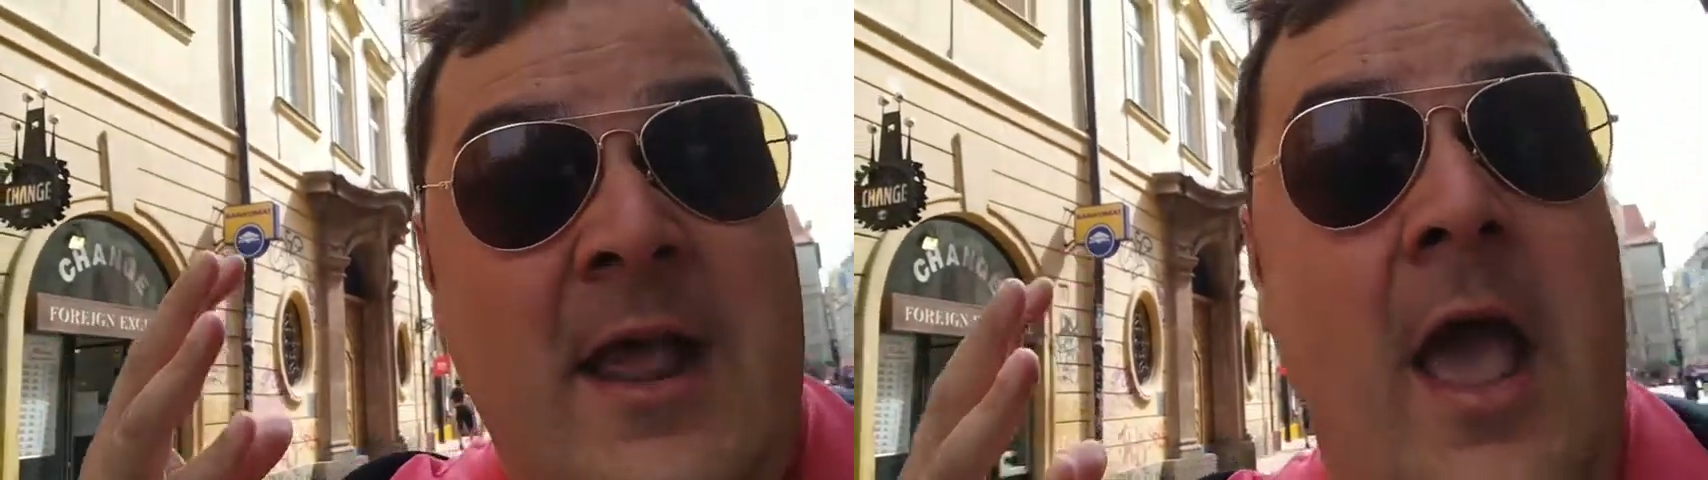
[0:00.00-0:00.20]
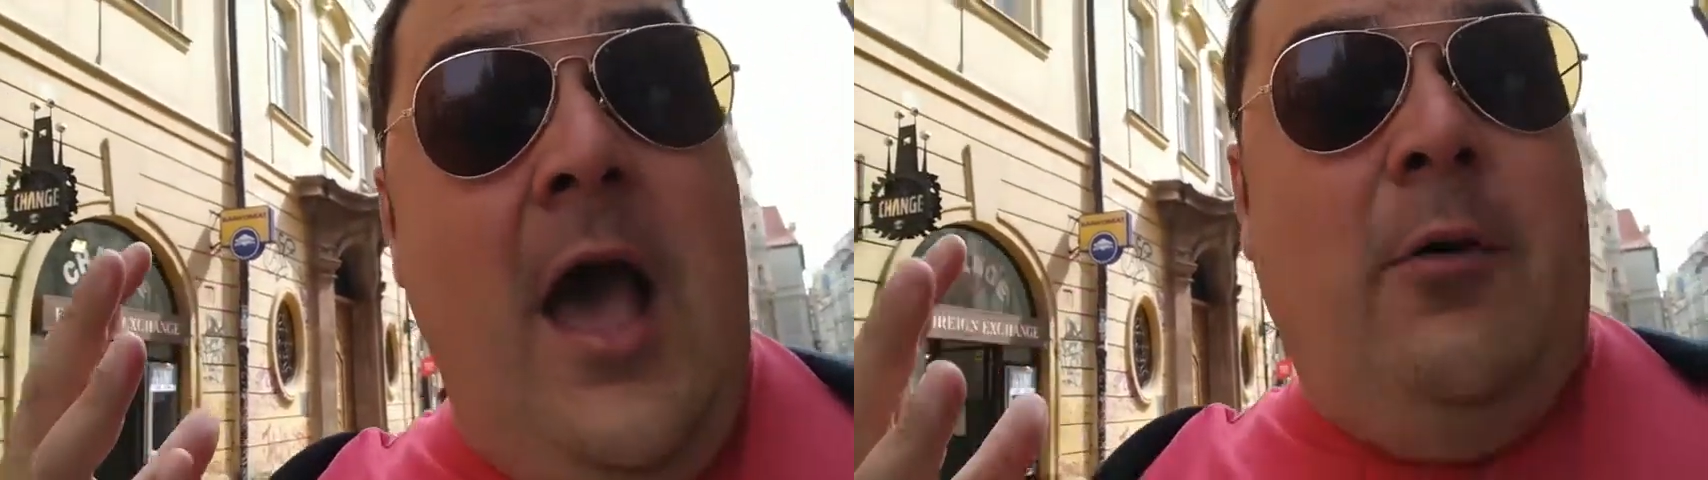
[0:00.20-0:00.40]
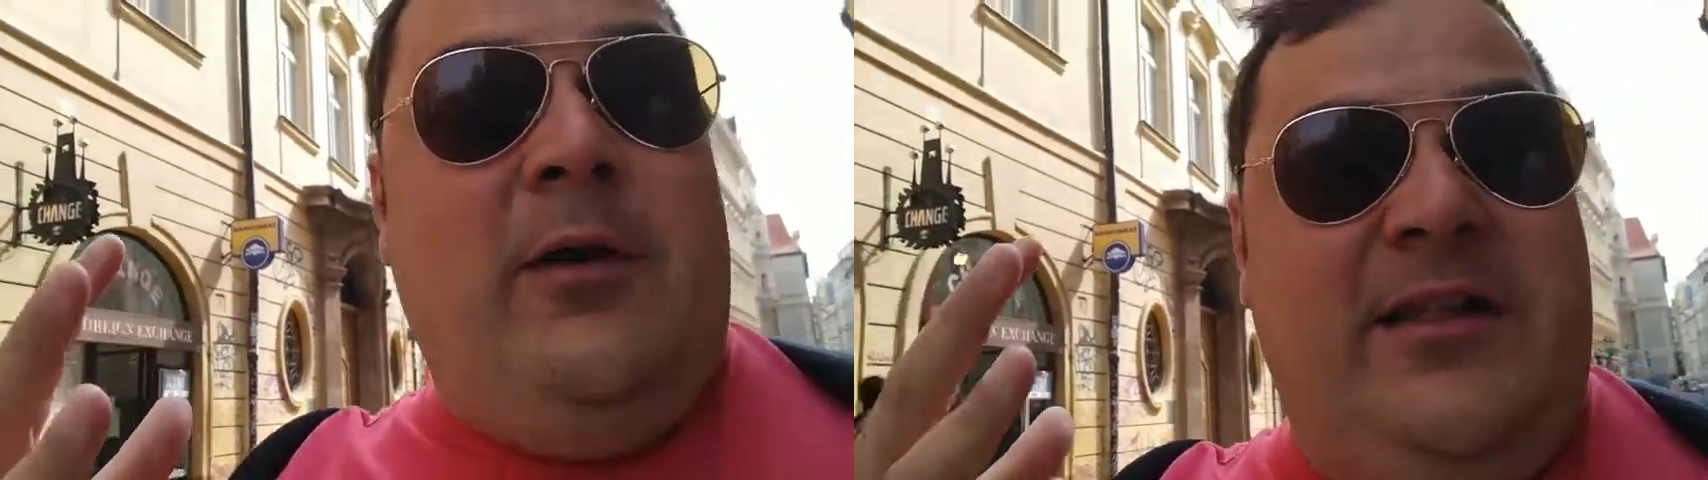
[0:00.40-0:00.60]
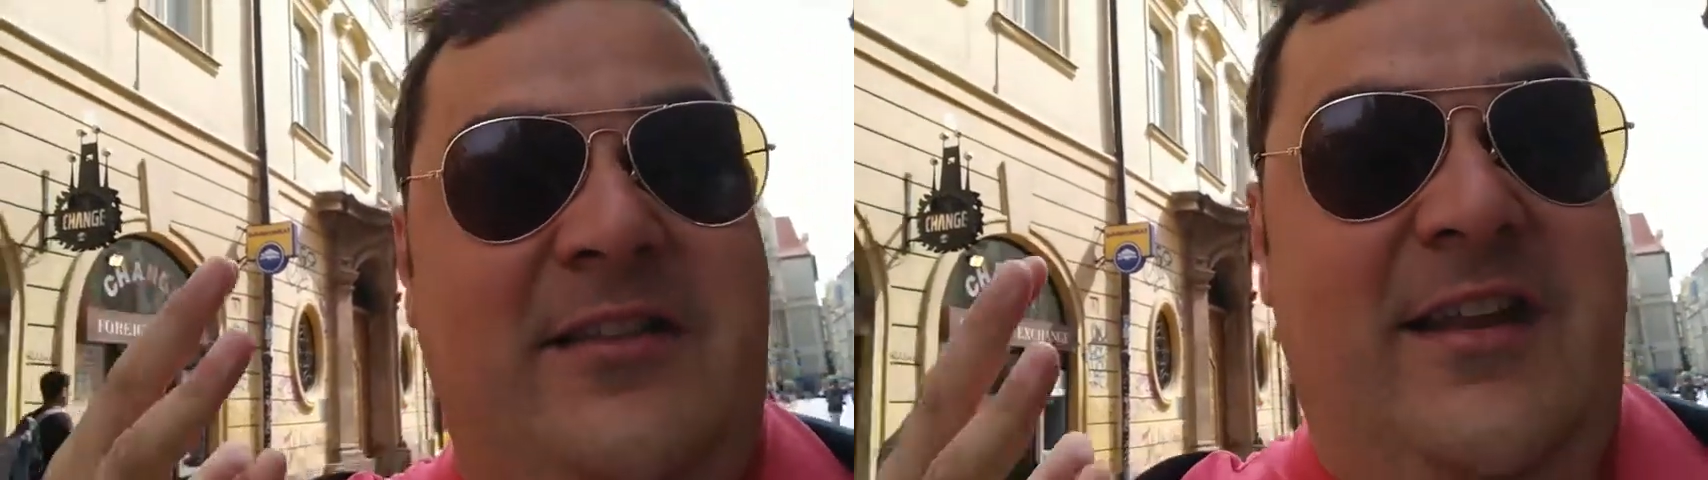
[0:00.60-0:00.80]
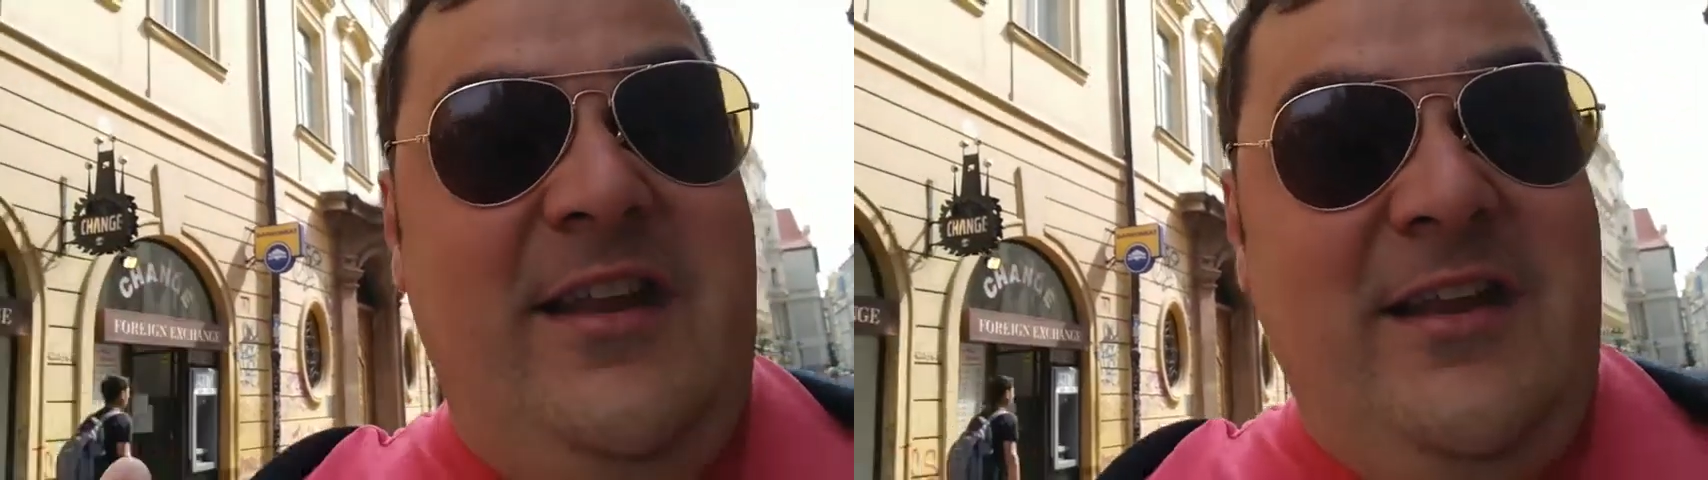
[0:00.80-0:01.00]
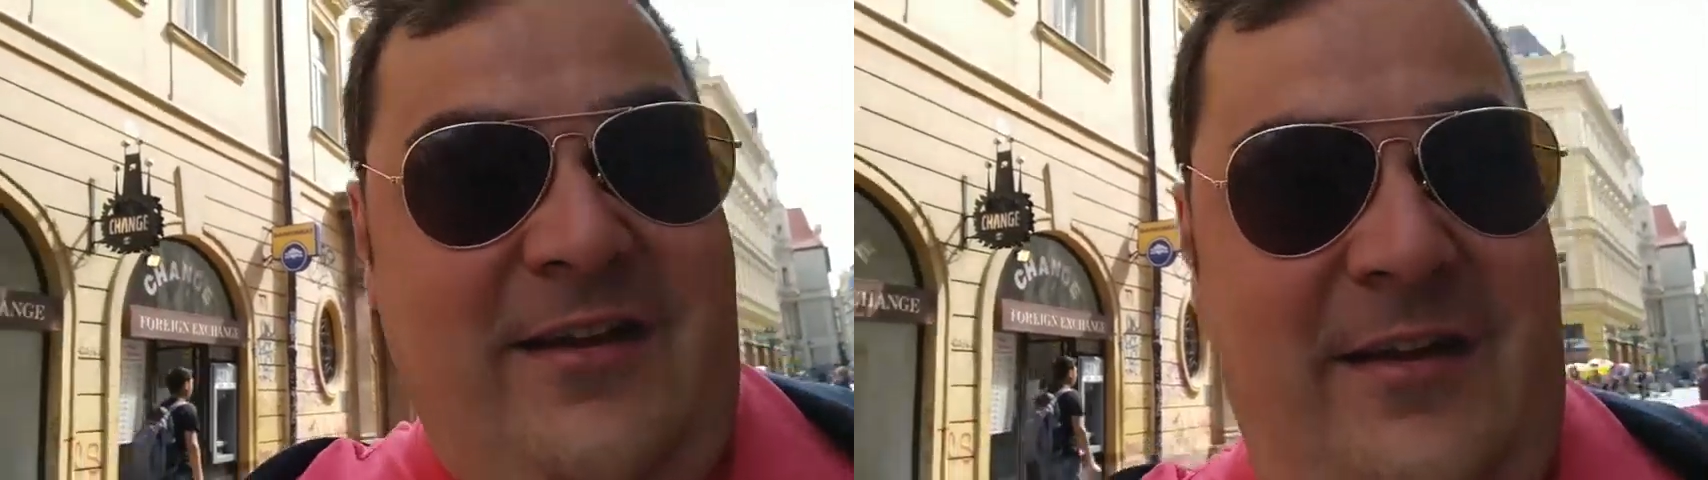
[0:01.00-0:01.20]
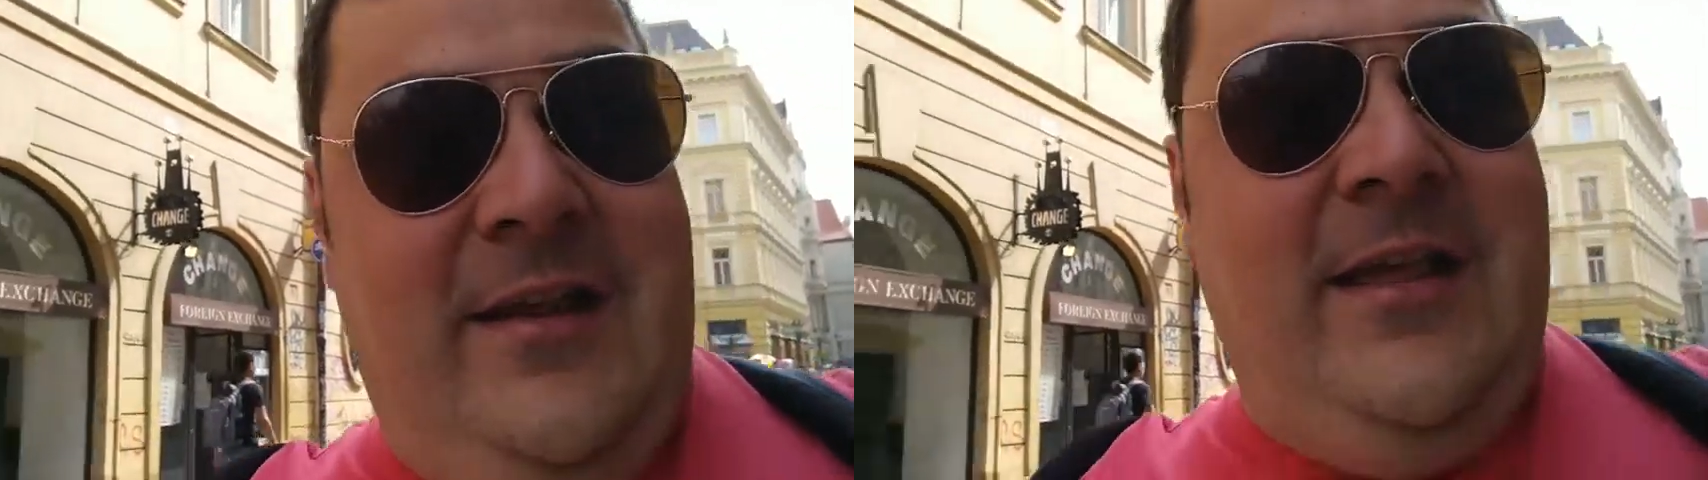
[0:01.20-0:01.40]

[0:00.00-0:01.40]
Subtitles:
our engineering